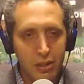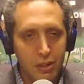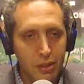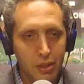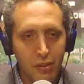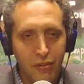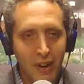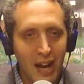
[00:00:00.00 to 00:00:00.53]
do you
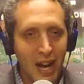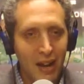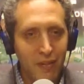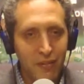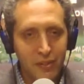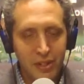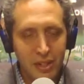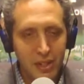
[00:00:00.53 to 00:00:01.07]
do
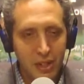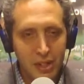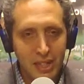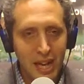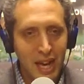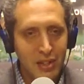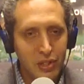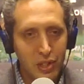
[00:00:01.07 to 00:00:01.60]
5
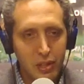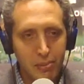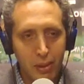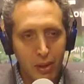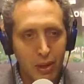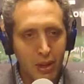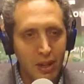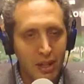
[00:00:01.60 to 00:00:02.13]
sizes
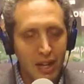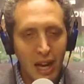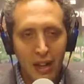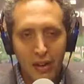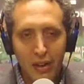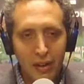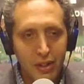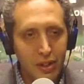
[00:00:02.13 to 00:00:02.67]
per
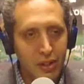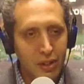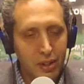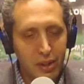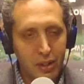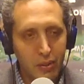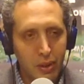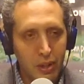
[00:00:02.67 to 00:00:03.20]
color? Do
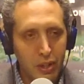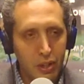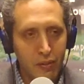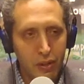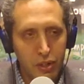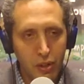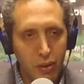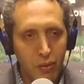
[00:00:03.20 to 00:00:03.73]
you have
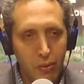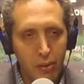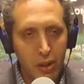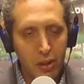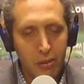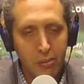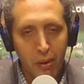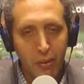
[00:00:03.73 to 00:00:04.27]
a certain
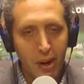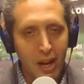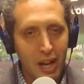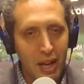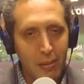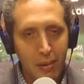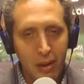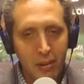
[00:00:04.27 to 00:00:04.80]
rhythm or
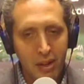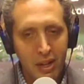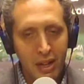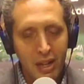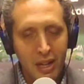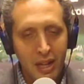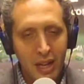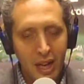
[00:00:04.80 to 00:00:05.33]
rhyme or
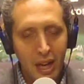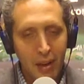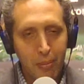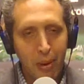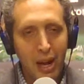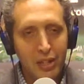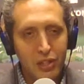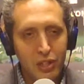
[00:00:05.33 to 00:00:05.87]

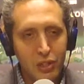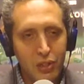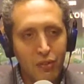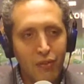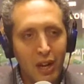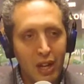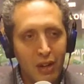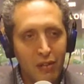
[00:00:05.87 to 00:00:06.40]
process you
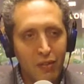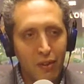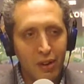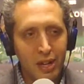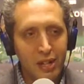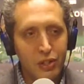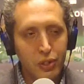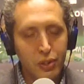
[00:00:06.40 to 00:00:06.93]
follow for
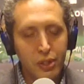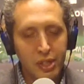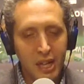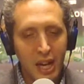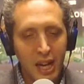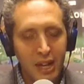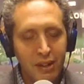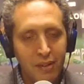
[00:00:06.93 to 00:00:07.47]
each new
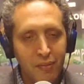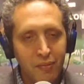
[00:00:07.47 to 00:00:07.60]
design?